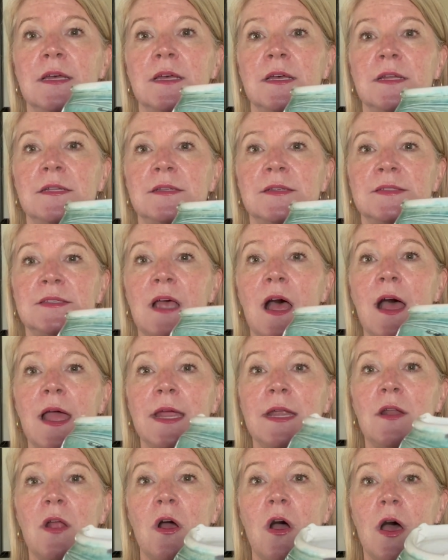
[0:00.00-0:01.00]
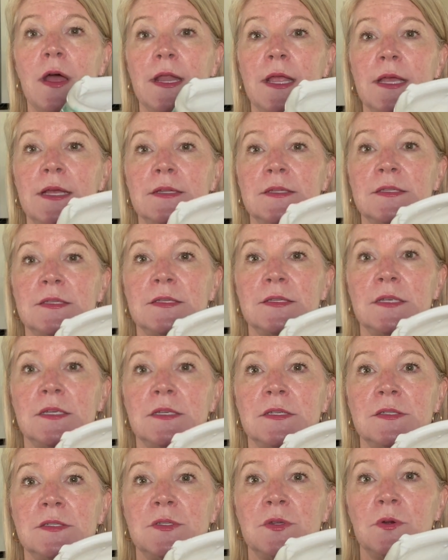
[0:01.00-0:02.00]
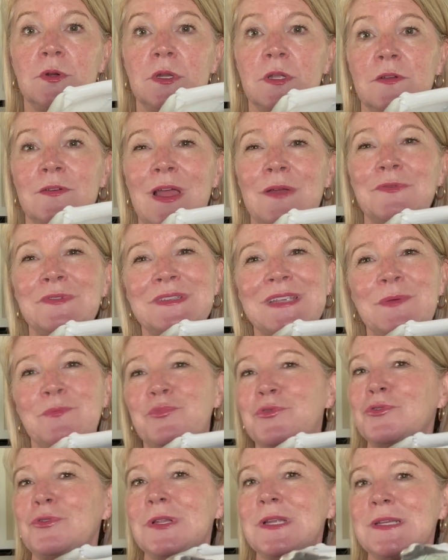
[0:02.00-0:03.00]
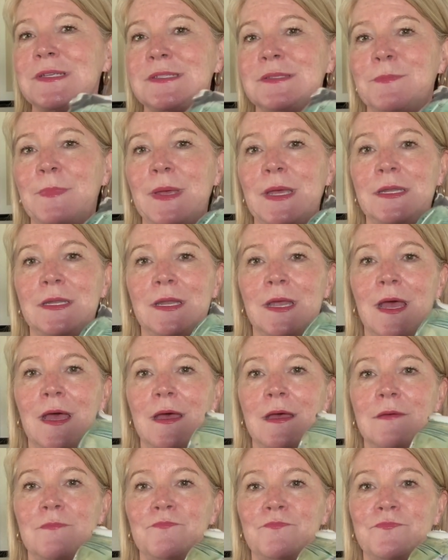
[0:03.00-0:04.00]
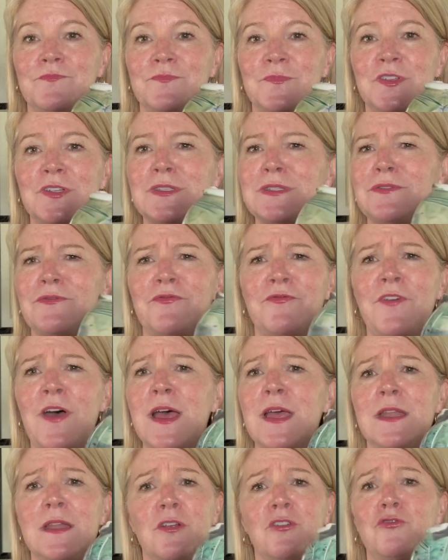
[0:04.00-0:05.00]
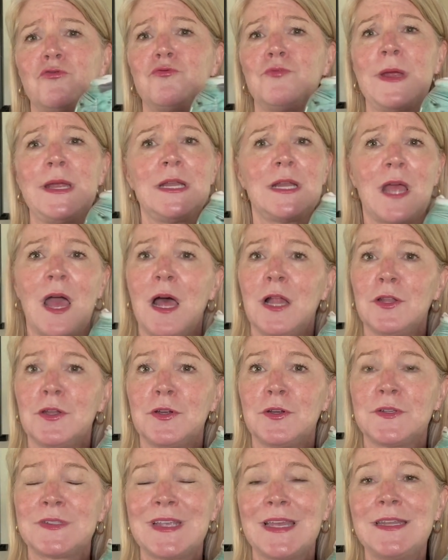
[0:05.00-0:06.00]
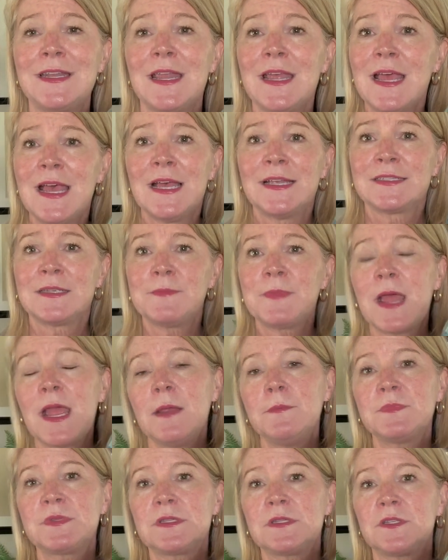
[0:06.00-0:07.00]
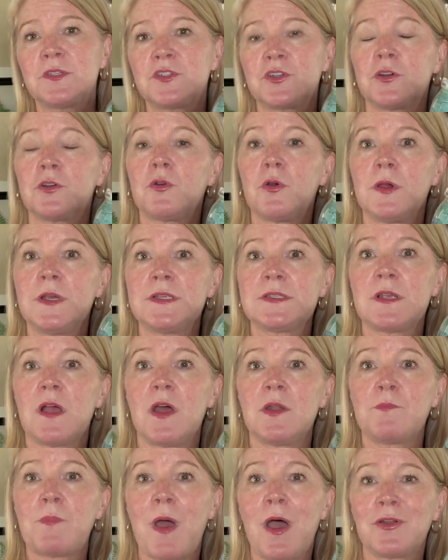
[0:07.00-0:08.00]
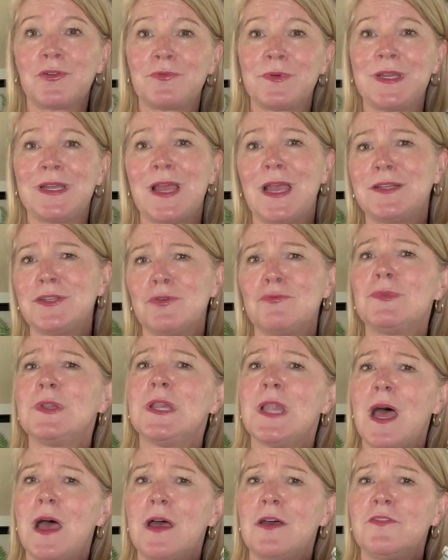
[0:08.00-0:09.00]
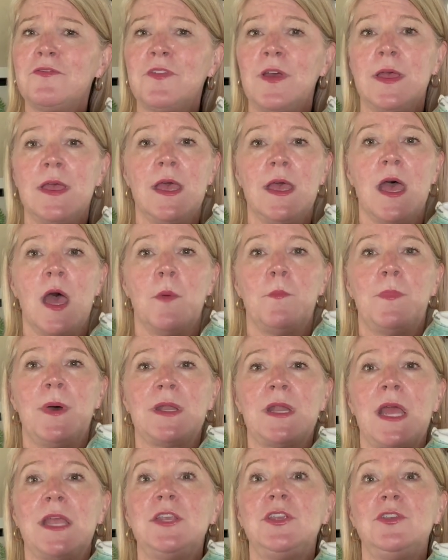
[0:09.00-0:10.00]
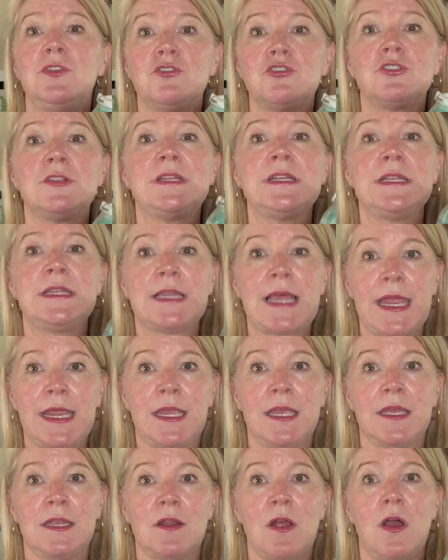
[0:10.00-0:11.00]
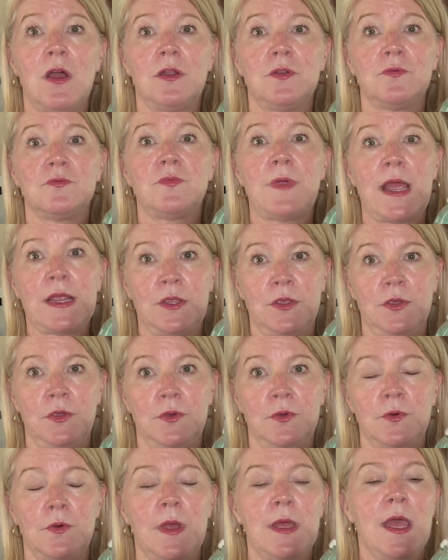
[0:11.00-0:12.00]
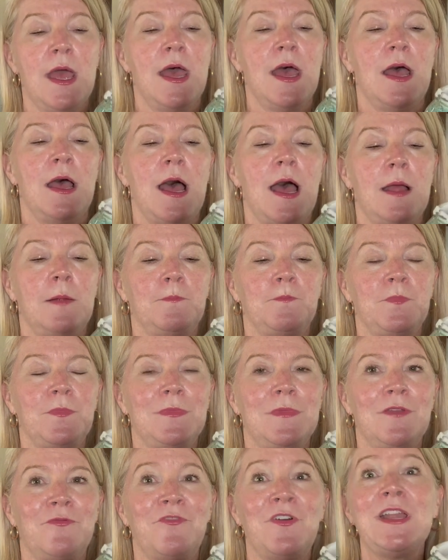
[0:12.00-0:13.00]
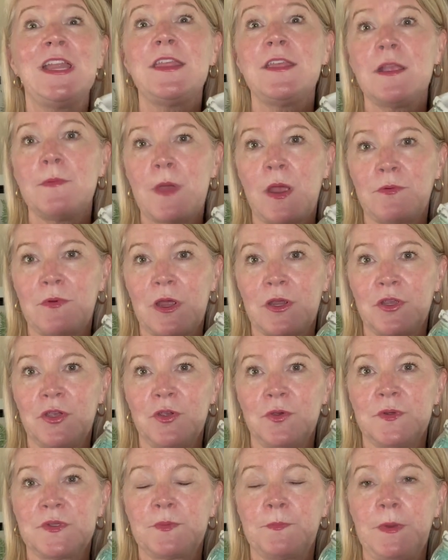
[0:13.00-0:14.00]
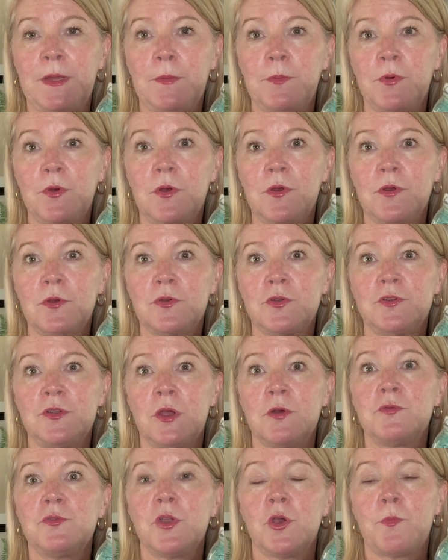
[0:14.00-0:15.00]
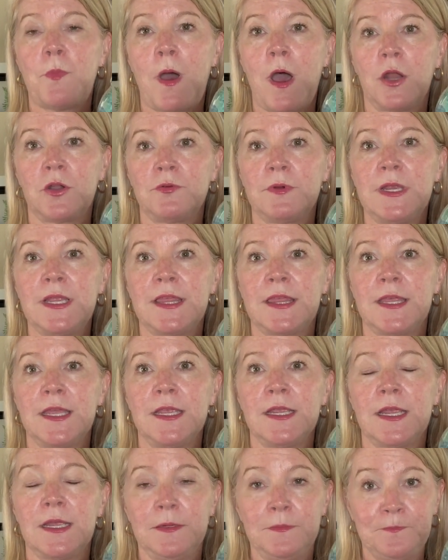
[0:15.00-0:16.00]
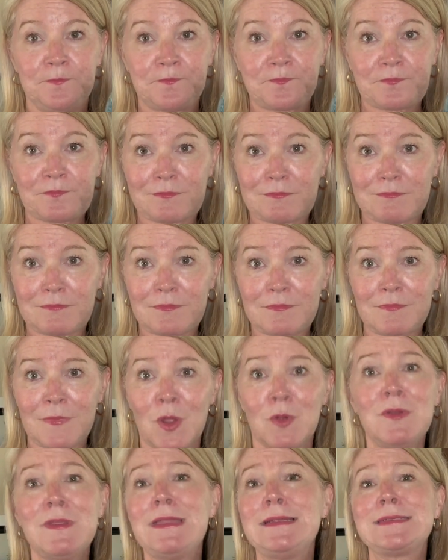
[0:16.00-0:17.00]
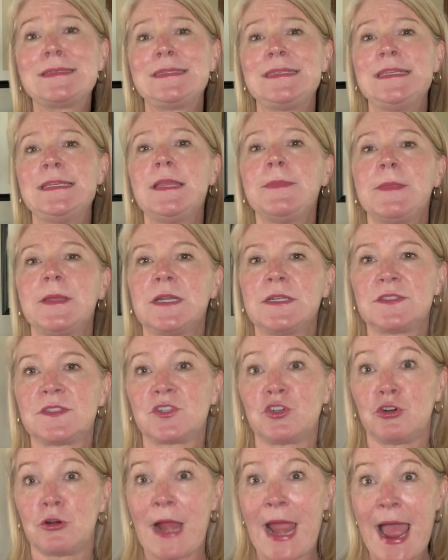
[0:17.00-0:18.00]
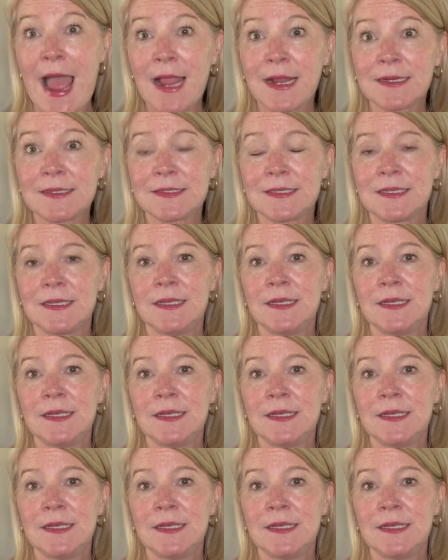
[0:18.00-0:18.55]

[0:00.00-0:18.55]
design on it, sort of, I wouldn't say brutalist, but just fun, great colors. And sometimes the turquoise on pottery I don't love, but I usually like it on raku. The funny thing about raku is people who don't know pottery think when they see it that it's cracked,